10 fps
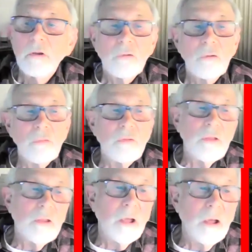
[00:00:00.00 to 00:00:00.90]
to
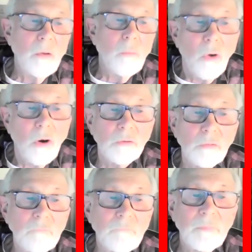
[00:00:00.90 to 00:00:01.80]
the
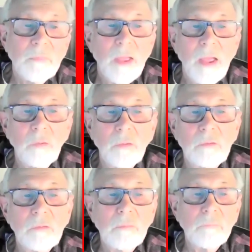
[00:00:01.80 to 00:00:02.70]
water and